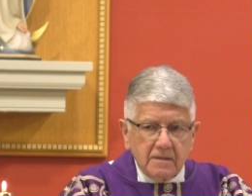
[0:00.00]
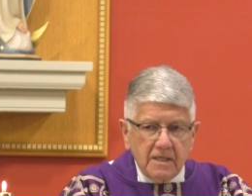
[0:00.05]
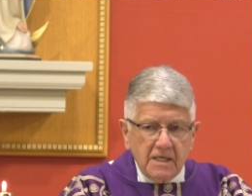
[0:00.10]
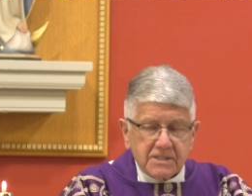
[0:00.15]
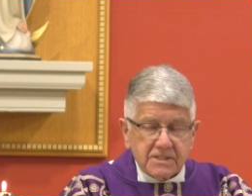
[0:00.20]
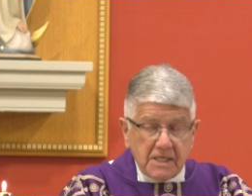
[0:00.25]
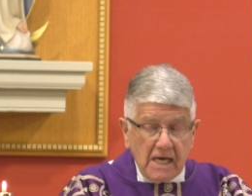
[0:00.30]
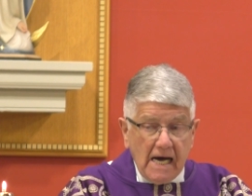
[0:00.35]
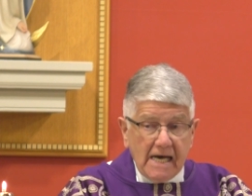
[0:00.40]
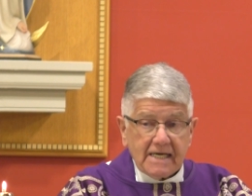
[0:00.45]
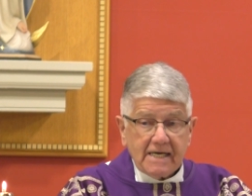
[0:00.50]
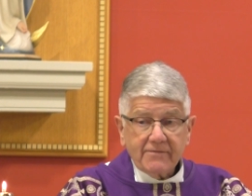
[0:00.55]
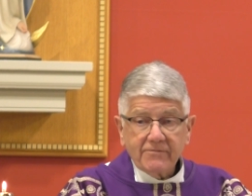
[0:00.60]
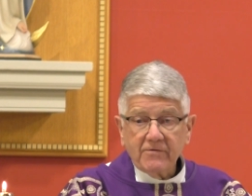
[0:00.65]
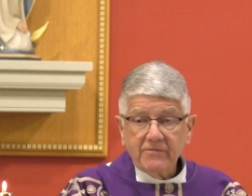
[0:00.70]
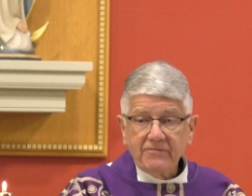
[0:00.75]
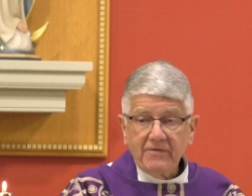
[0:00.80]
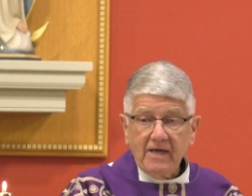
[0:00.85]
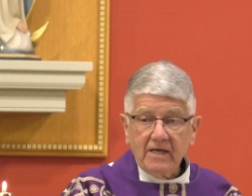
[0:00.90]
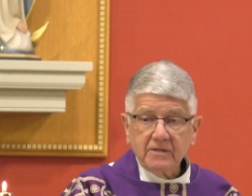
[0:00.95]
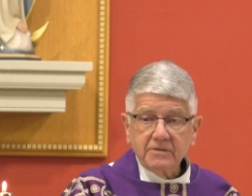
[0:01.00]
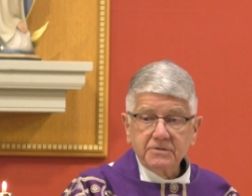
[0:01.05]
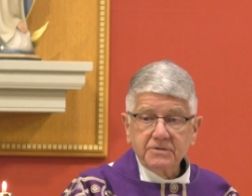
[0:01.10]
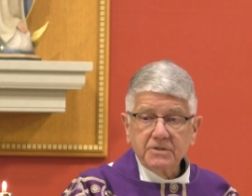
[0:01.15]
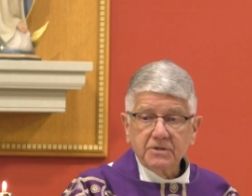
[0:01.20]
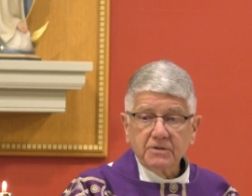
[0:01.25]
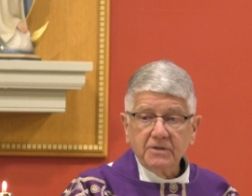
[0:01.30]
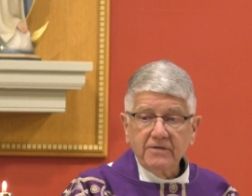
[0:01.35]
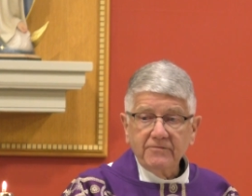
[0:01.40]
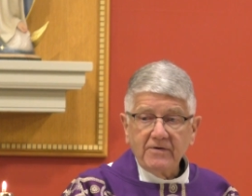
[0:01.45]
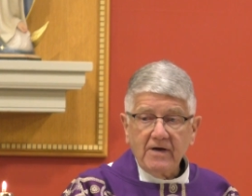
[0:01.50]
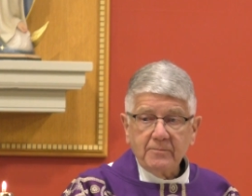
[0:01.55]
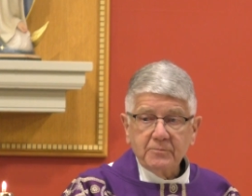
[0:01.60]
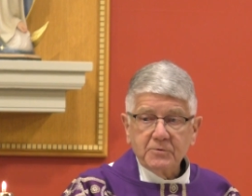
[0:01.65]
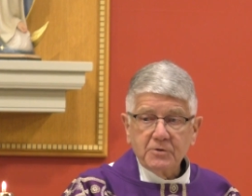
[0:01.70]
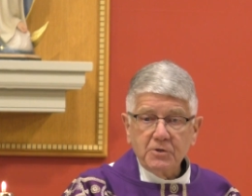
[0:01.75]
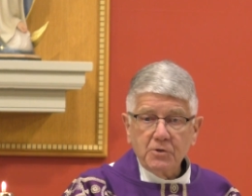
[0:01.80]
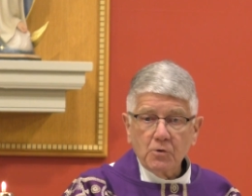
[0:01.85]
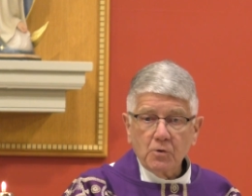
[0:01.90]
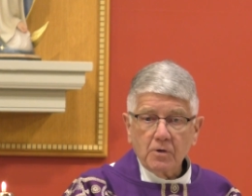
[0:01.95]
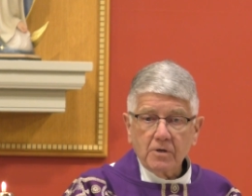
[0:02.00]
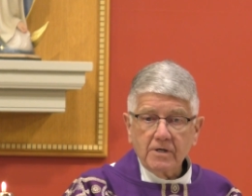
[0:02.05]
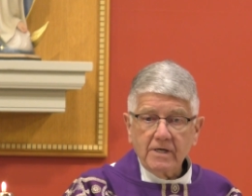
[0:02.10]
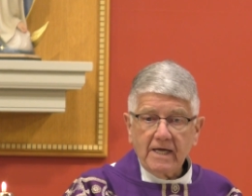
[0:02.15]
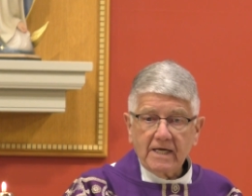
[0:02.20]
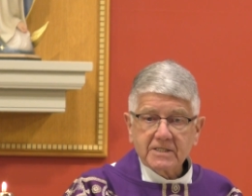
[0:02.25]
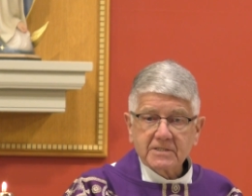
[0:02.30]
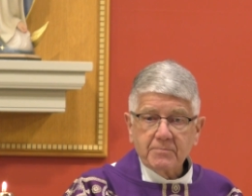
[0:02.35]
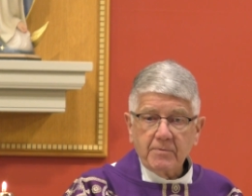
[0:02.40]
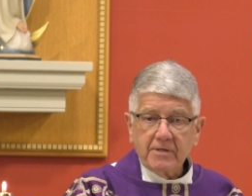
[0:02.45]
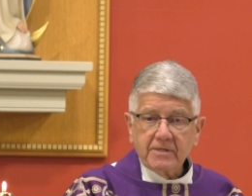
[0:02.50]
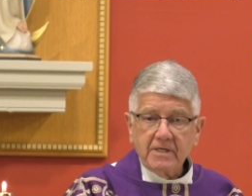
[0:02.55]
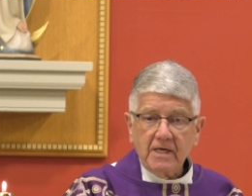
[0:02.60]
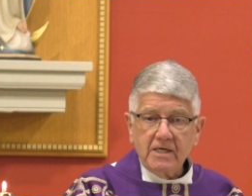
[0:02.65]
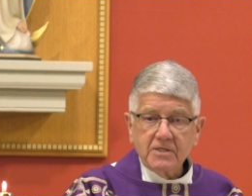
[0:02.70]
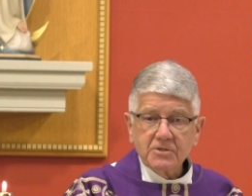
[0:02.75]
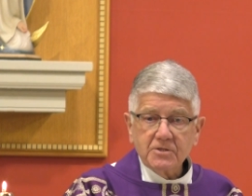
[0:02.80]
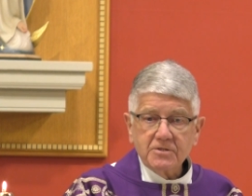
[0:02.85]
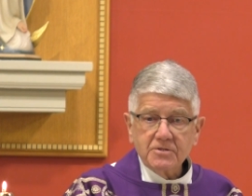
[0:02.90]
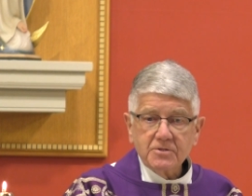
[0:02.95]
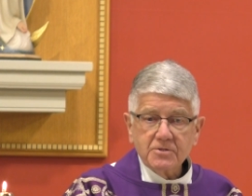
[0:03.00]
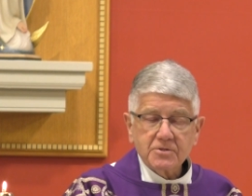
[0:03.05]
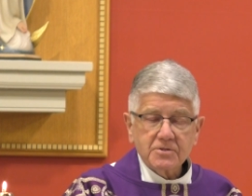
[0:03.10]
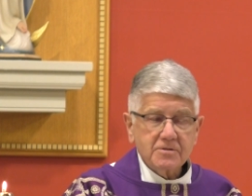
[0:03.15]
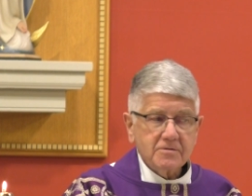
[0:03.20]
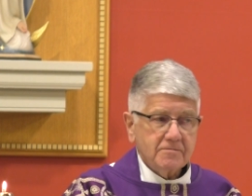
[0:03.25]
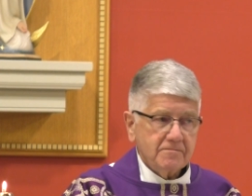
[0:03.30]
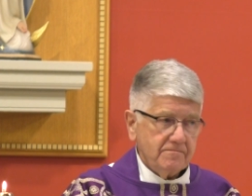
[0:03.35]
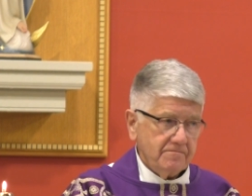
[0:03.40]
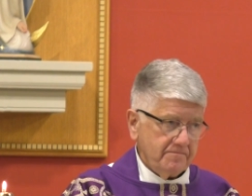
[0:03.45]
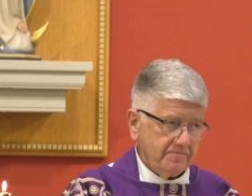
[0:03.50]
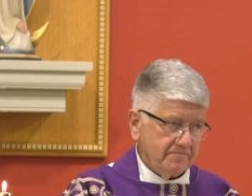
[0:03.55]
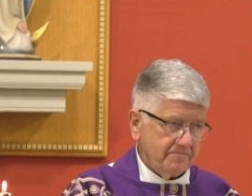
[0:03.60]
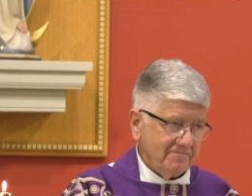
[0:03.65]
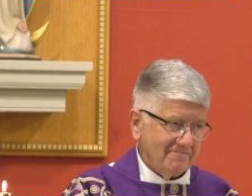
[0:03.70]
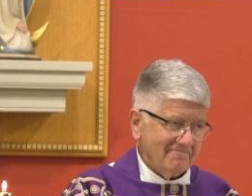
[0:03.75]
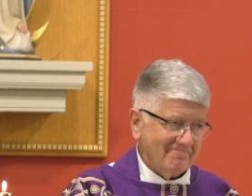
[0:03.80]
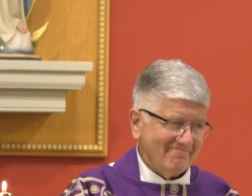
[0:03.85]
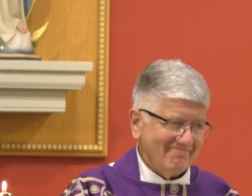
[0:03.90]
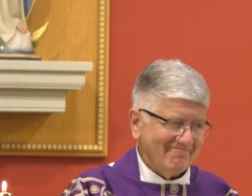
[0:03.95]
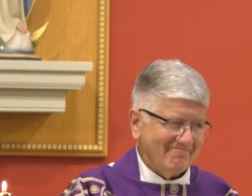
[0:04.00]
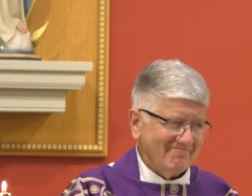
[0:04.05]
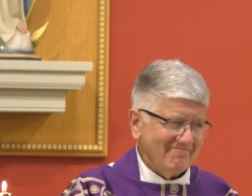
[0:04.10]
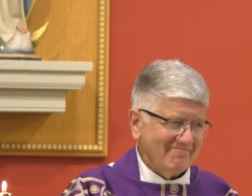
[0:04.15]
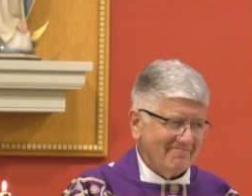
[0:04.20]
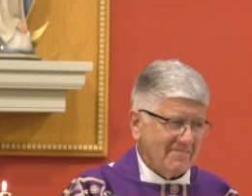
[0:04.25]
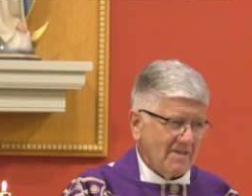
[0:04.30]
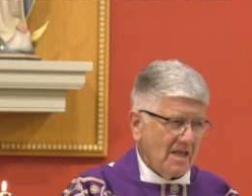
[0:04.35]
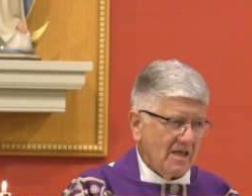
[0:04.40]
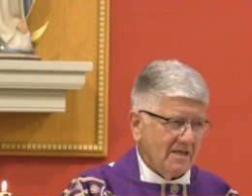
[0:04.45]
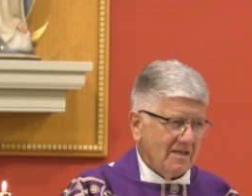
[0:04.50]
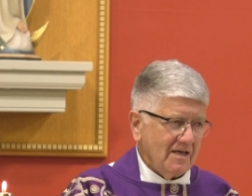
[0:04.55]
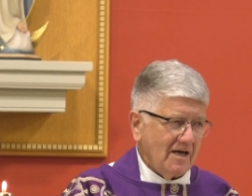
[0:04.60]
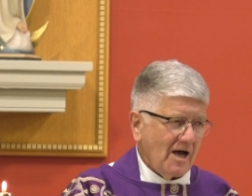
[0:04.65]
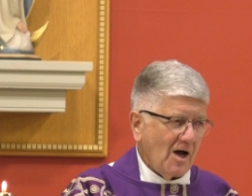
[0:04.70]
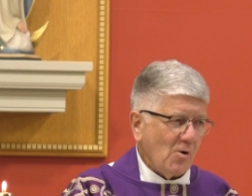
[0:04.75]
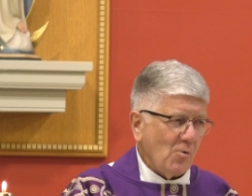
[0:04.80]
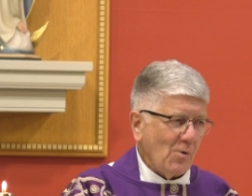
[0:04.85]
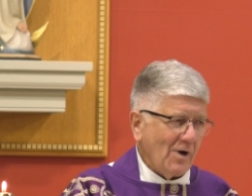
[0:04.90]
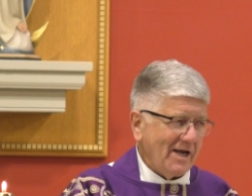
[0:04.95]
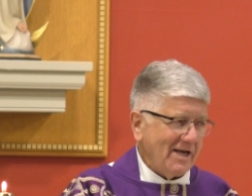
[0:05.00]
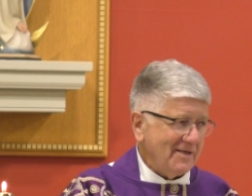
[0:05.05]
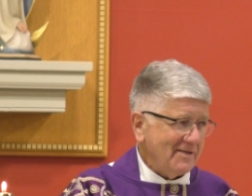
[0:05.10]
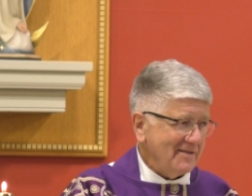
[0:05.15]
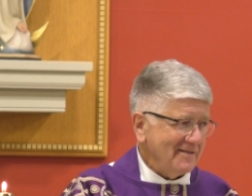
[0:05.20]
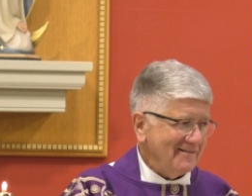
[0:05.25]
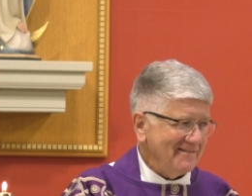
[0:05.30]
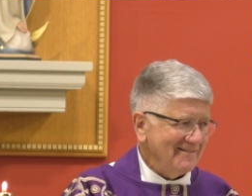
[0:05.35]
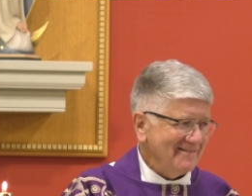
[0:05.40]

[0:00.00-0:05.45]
Has God ever failed to live up to your expectations? I'll wait.